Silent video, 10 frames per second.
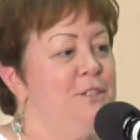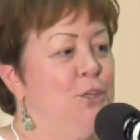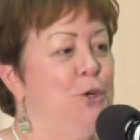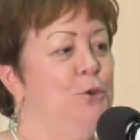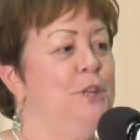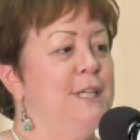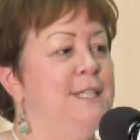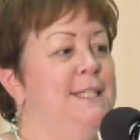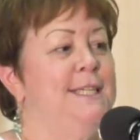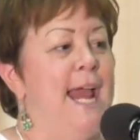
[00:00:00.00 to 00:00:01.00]
To
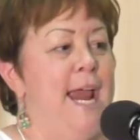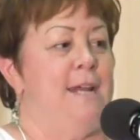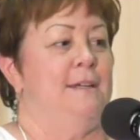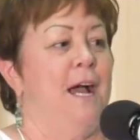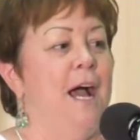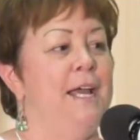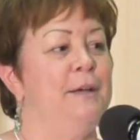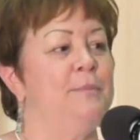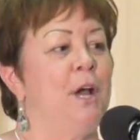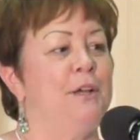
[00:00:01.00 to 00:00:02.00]
this day, I
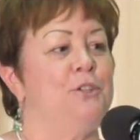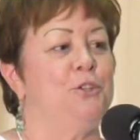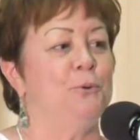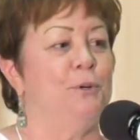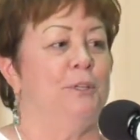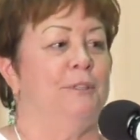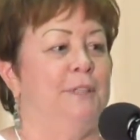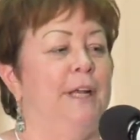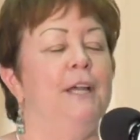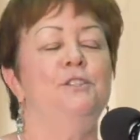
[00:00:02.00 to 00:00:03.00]
am not sure,
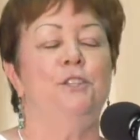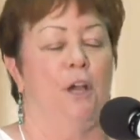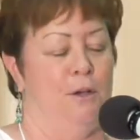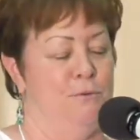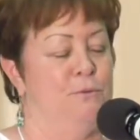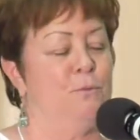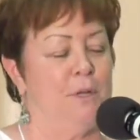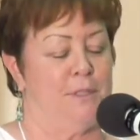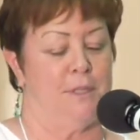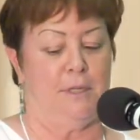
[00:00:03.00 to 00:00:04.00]
and I don't
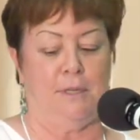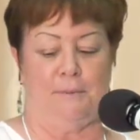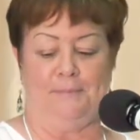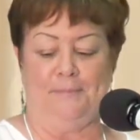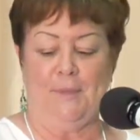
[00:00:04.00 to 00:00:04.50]
want to know,